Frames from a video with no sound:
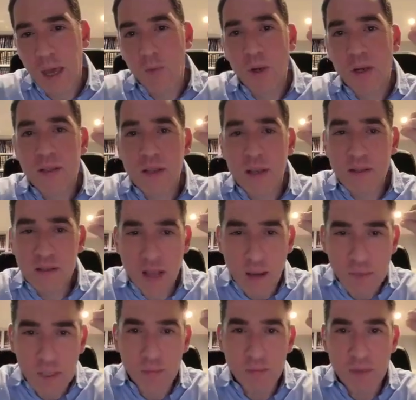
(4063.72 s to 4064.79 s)
And when it says
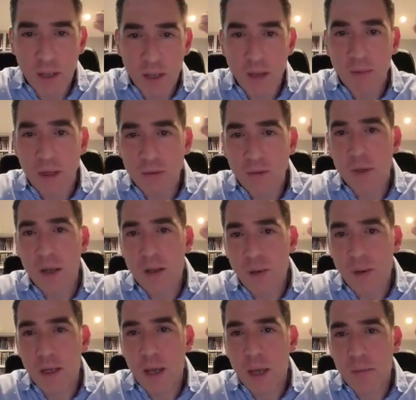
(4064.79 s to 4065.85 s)
Tamim tiem Adonai
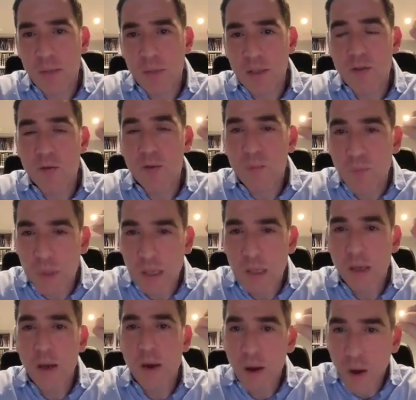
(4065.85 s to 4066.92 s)
Elohecha, it means you
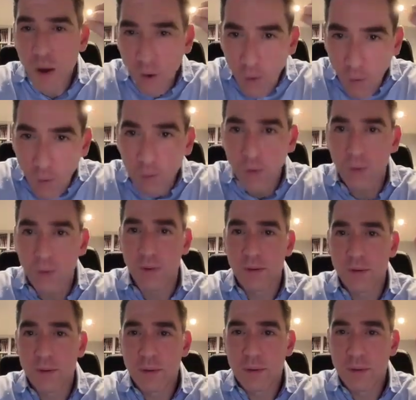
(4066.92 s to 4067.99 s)
be
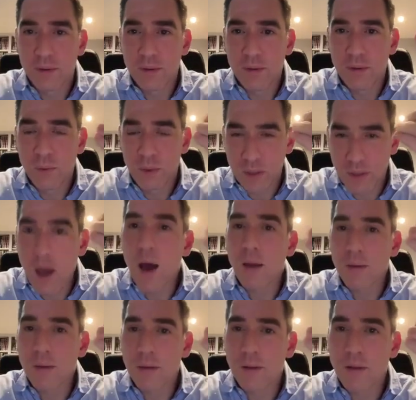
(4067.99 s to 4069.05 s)
whole with
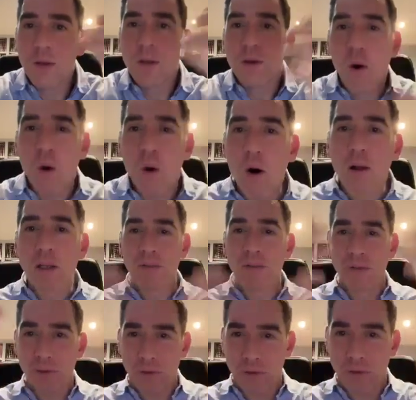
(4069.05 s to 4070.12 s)
God. All
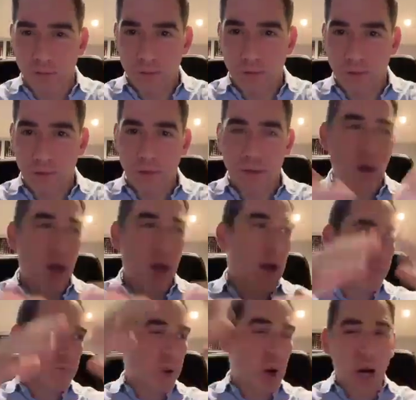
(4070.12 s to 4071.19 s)
of you,
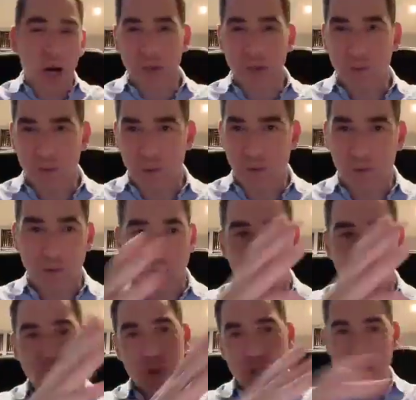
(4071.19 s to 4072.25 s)
not part of you.
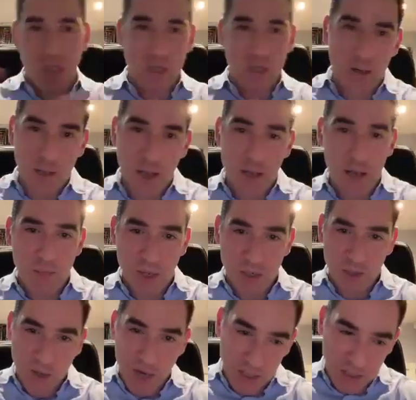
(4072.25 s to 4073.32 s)
Don't cheat on God
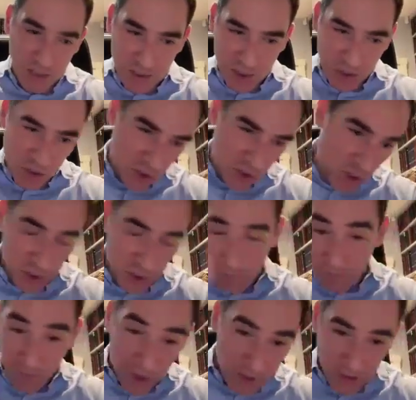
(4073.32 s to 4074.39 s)
by trying to
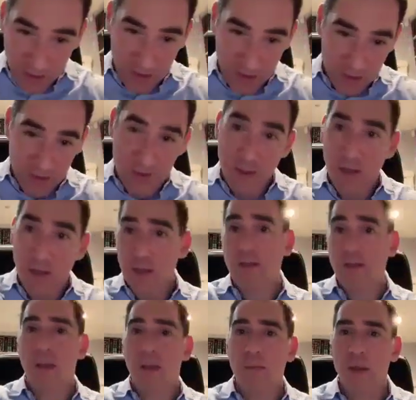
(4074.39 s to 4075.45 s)
circumvent things
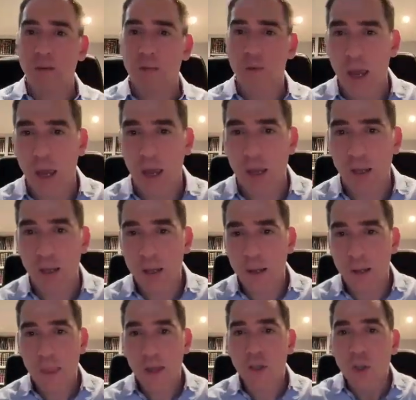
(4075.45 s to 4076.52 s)
in some other way.
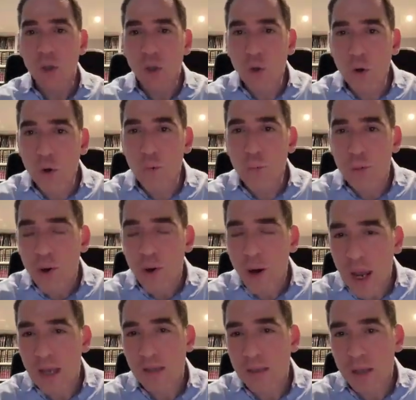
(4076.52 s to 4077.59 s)
You
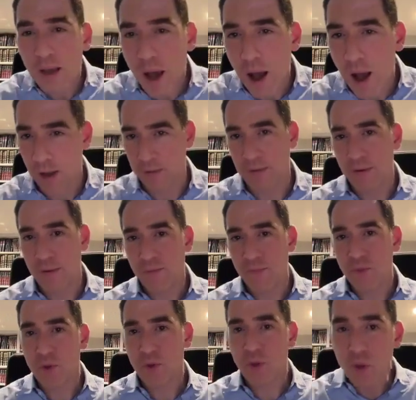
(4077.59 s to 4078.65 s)
pray to God.
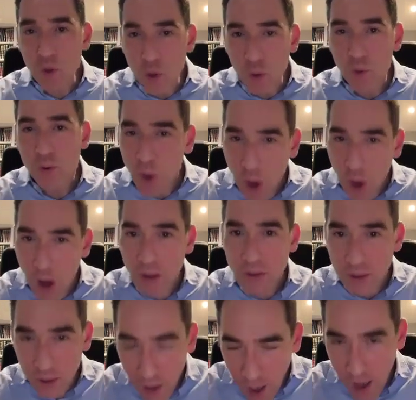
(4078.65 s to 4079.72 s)
You
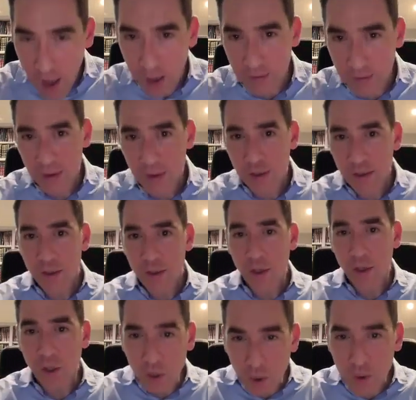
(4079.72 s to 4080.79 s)
talk to God.
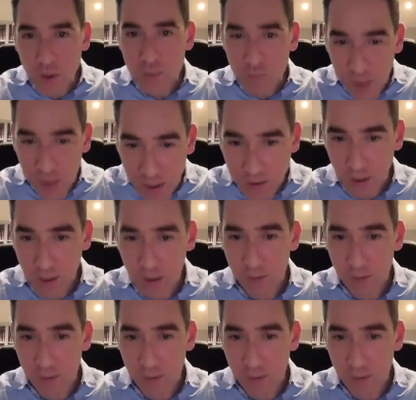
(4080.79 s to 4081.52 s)
You speak